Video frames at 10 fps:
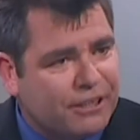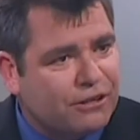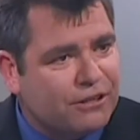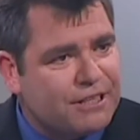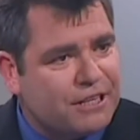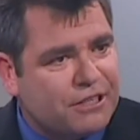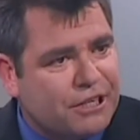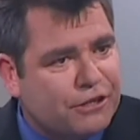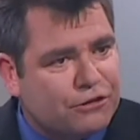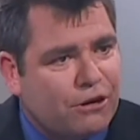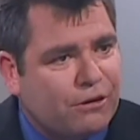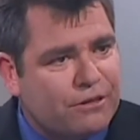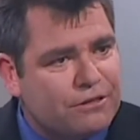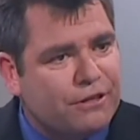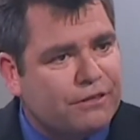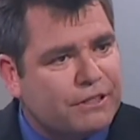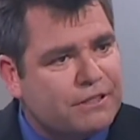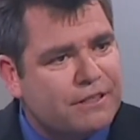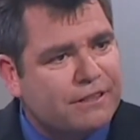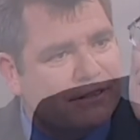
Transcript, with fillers: that God's actually in control of this universe?